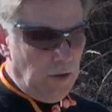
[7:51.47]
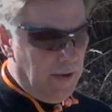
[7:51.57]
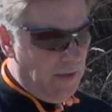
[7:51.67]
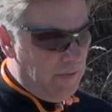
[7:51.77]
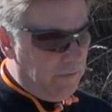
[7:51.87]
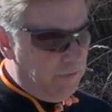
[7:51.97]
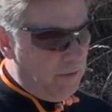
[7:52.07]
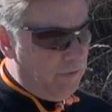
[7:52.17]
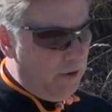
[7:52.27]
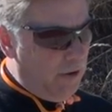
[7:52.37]
You have that
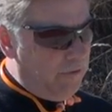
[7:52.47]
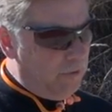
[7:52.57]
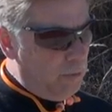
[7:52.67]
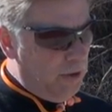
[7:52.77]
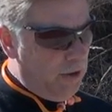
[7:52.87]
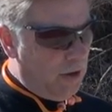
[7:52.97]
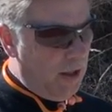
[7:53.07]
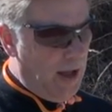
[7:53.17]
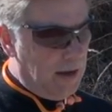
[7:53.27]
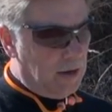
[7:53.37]
the very familiar
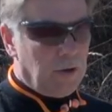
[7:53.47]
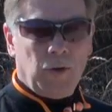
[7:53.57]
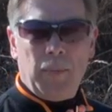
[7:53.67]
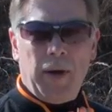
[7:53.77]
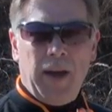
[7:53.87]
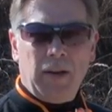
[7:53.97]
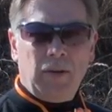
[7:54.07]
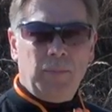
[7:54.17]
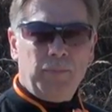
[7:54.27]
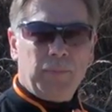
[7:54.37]
Glock grip
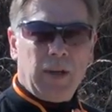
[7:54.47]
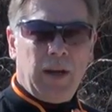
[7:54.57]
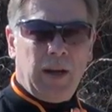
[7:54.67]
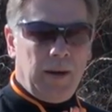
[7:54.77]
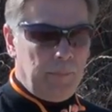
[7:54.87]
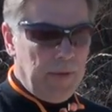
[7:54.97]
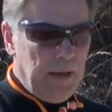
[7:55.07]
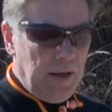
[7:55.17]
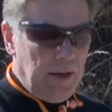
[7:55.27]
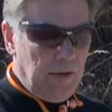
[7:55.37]
angle, um,
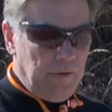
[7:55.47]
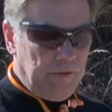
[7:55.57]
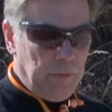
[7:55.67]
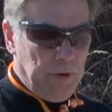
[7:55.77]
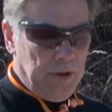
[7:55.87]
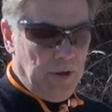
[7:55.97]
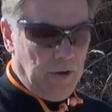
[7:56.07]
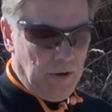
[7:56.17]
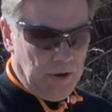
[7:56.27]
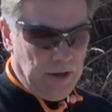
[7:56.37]
familiar
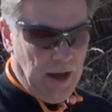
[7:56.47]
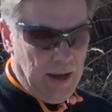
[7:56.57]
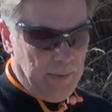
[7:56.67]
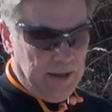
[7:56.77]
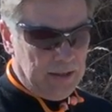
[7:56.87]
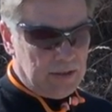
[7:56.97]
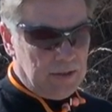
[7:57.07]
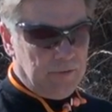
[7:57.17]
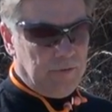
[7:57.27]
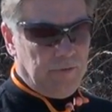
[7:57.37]
ergonomics,